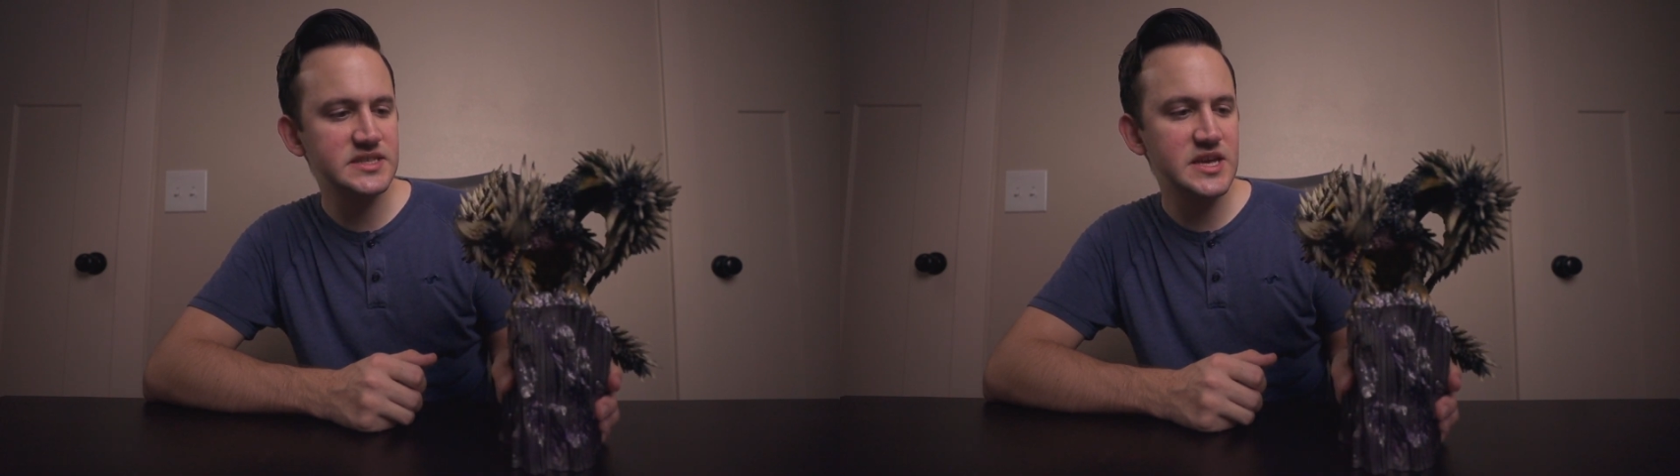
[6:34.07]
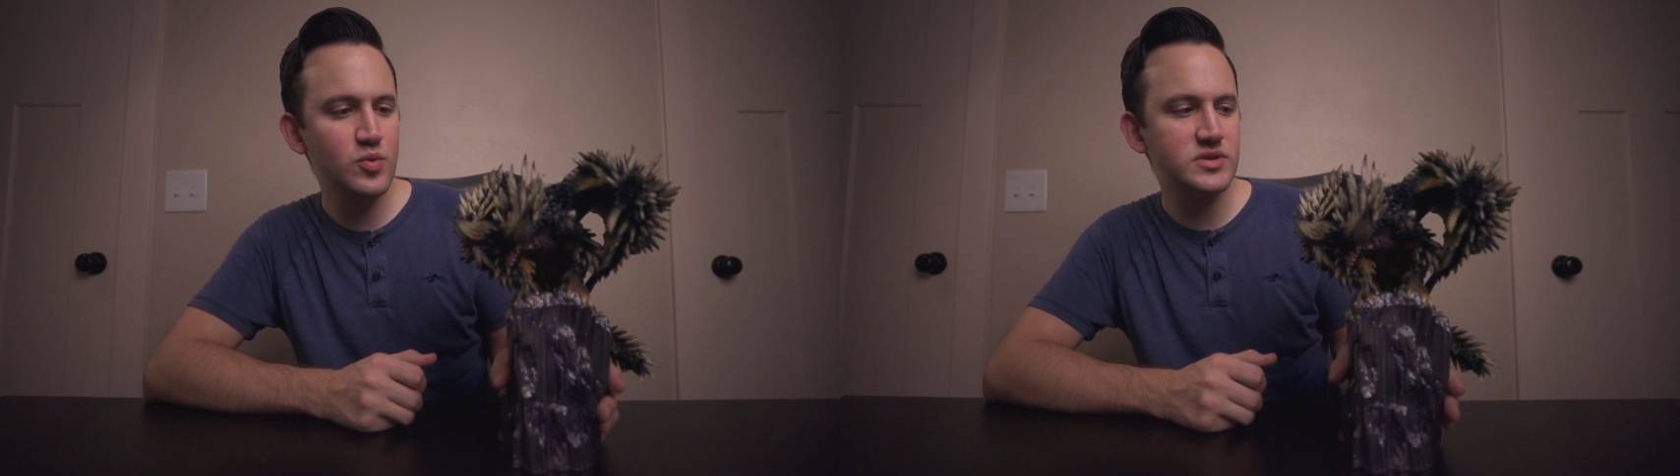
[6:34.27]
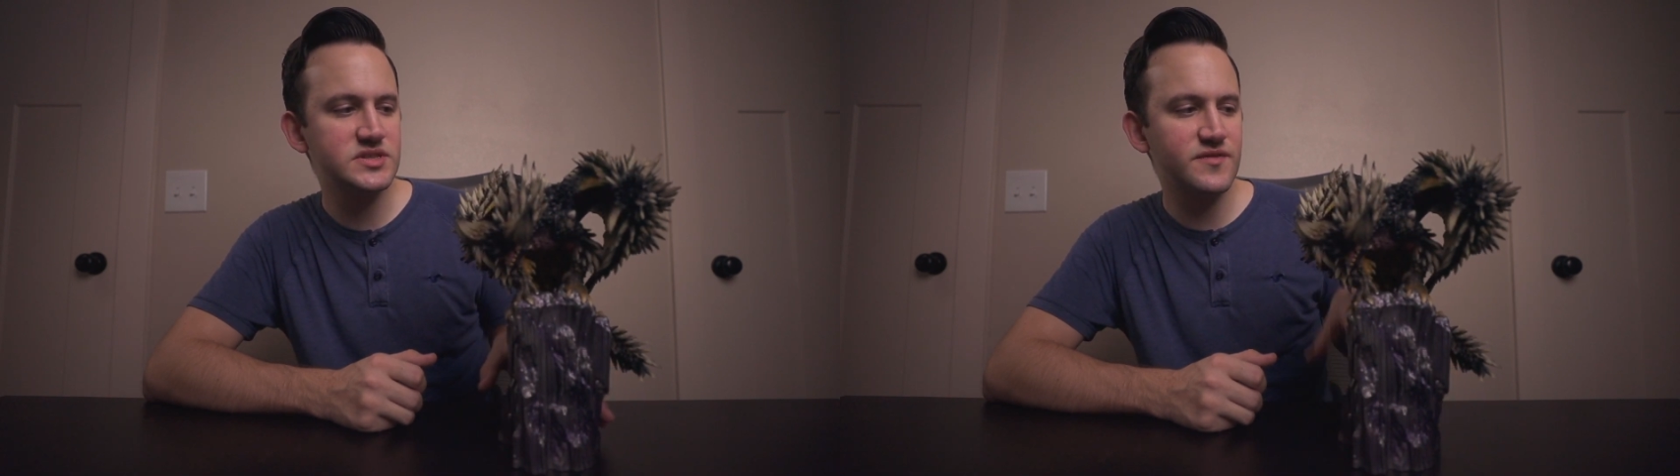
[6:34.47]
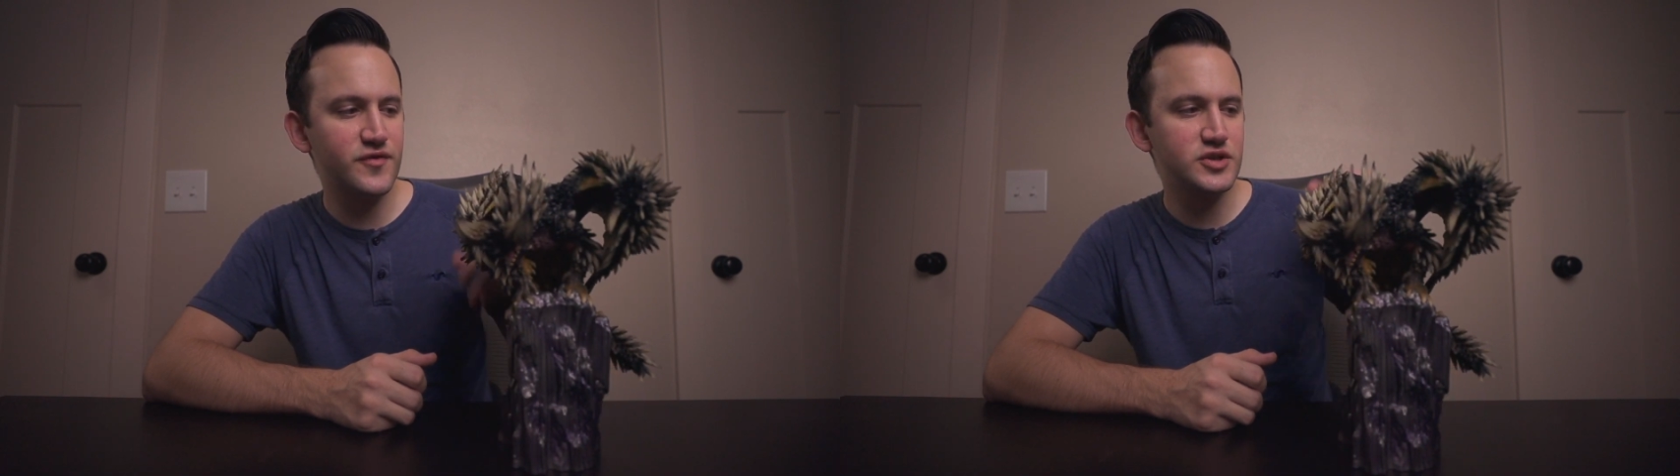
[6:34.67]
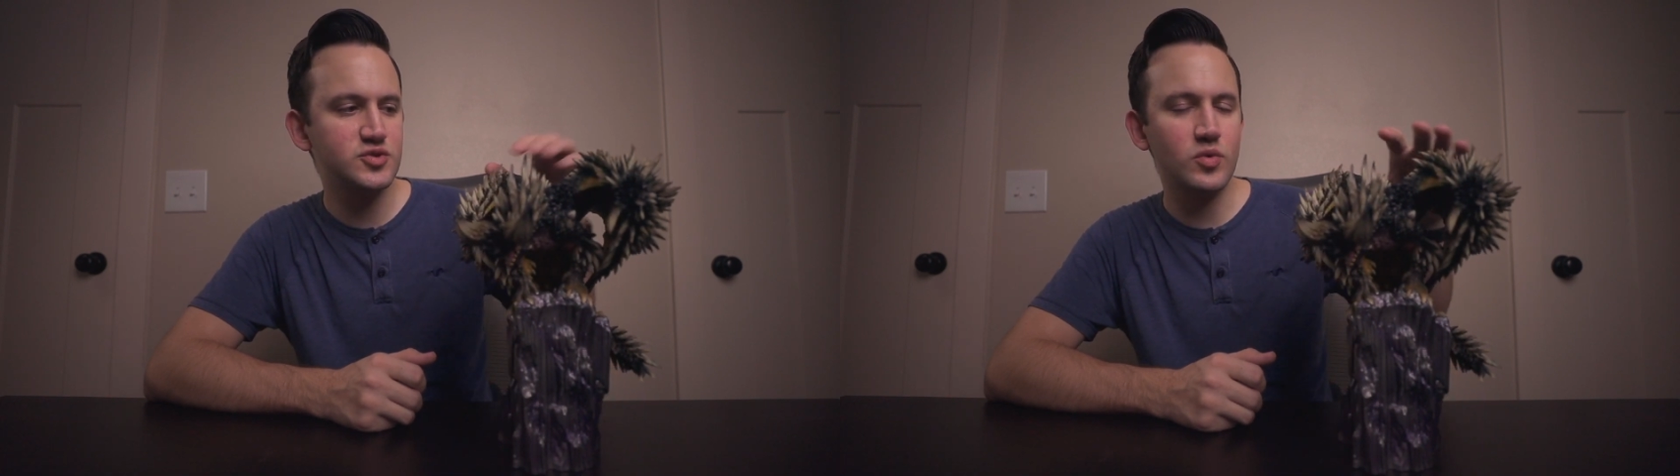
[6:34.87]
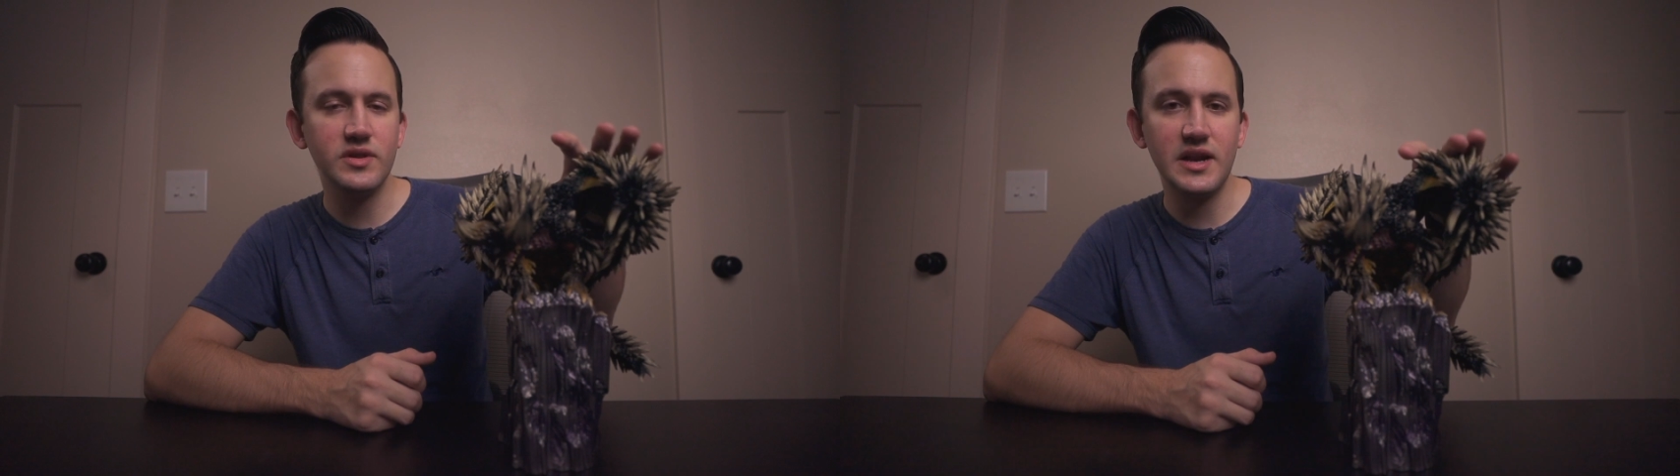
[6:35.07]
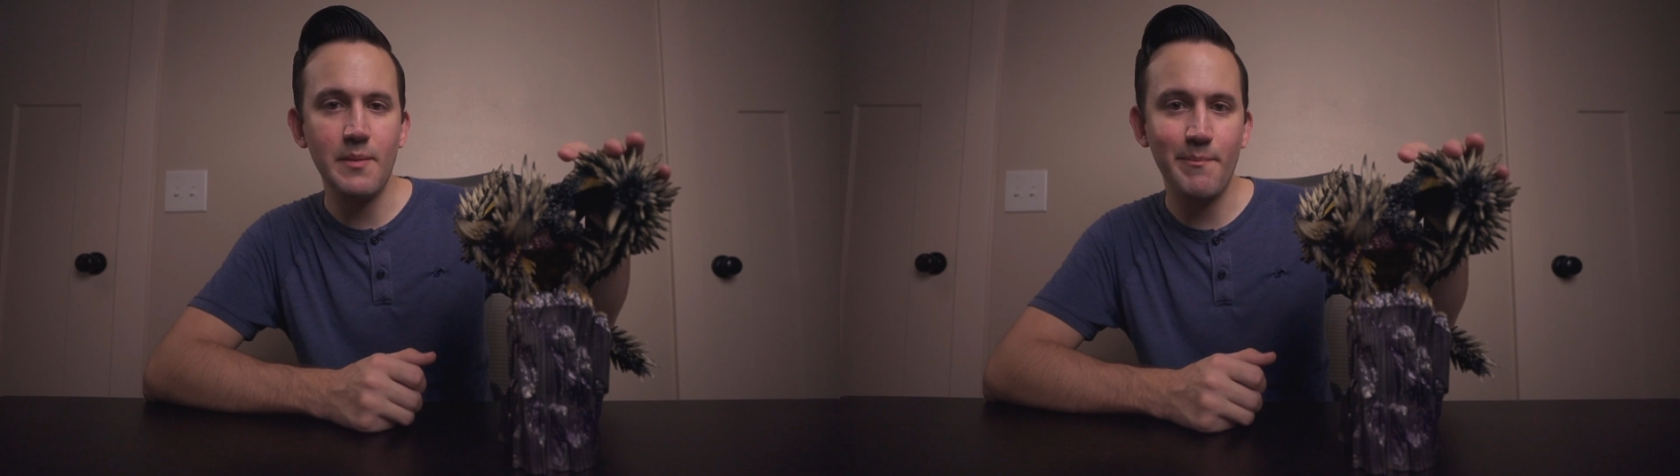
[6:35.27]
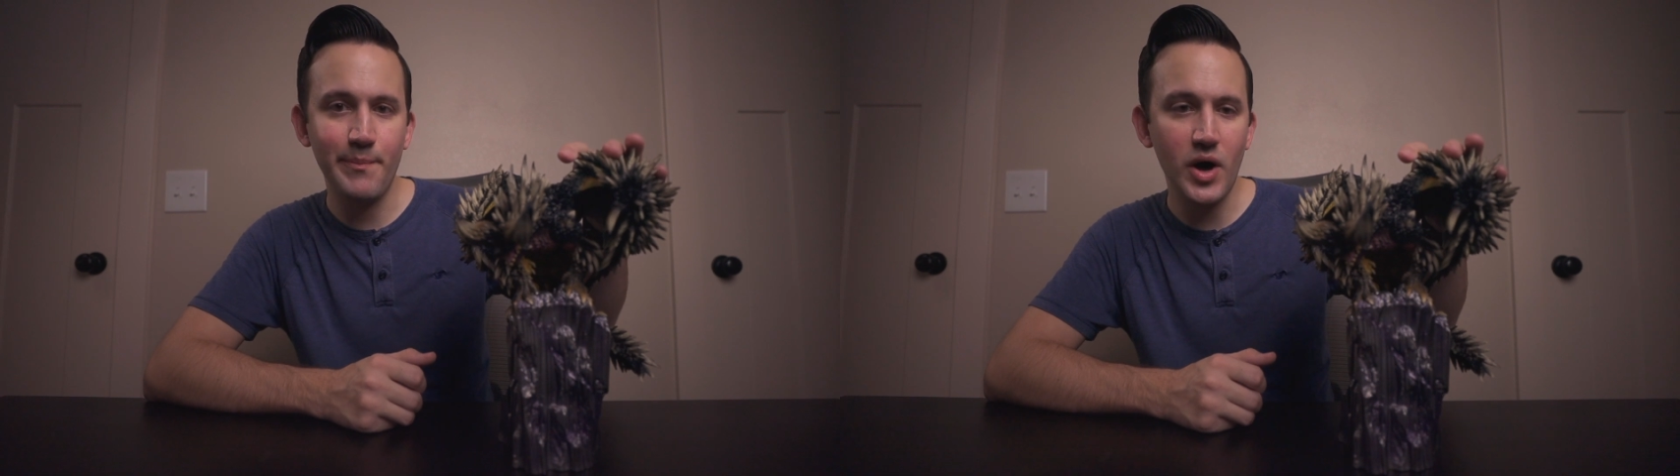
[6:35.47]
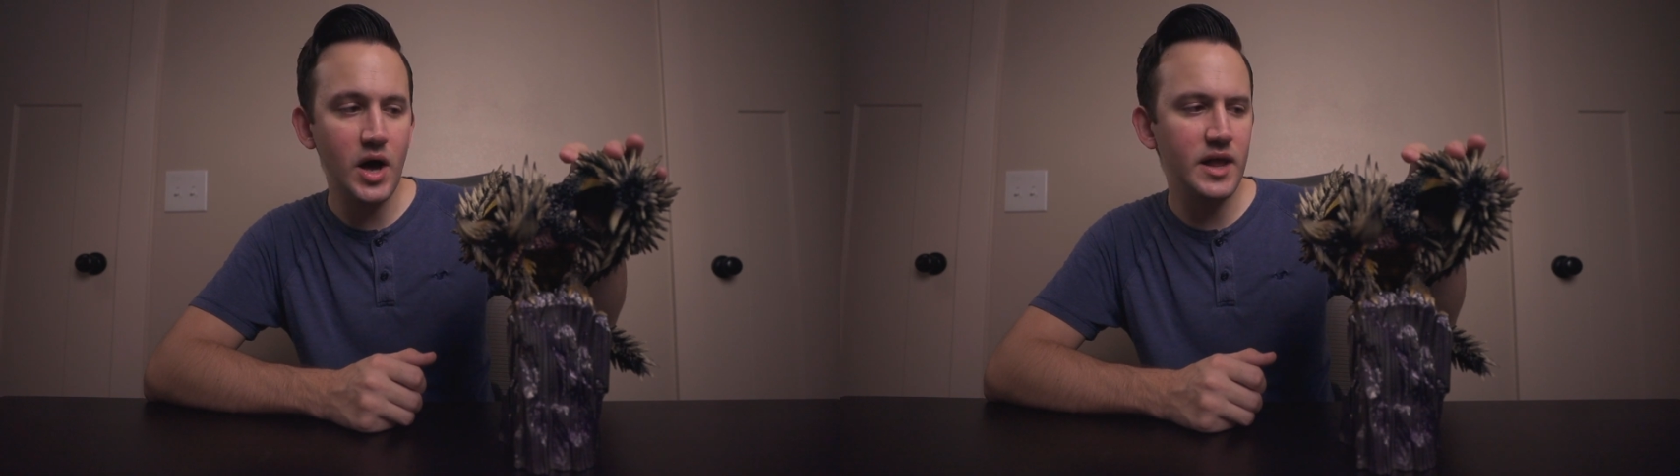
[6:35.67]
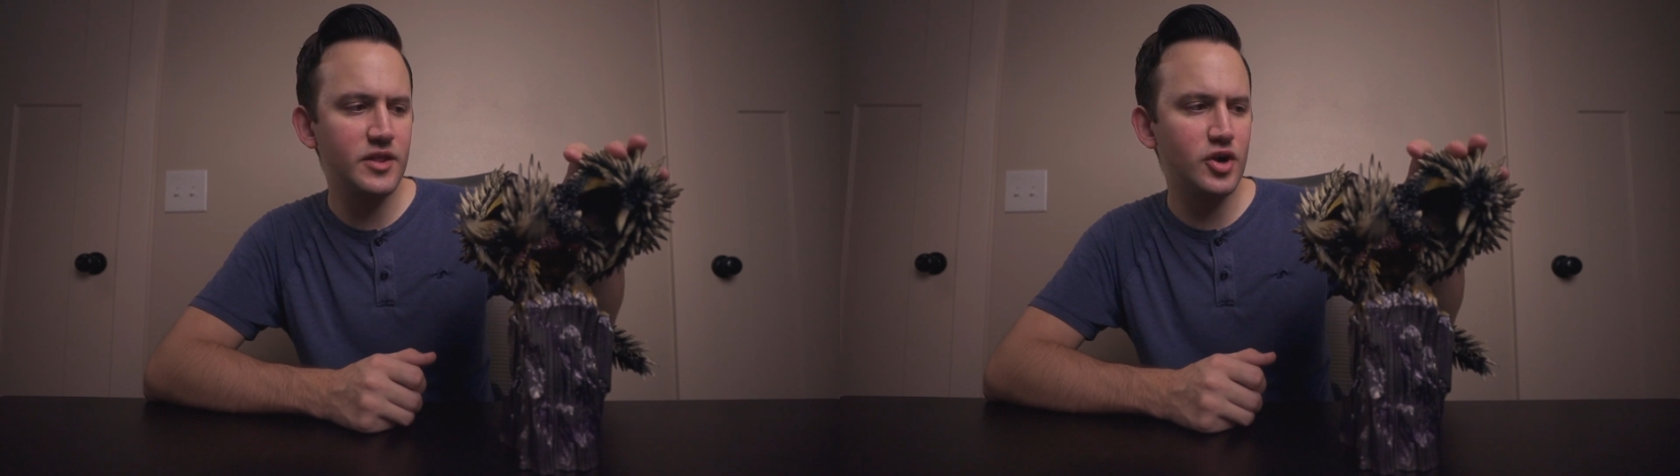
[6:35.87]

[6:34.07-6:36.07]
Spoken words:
He was the first one that I bought.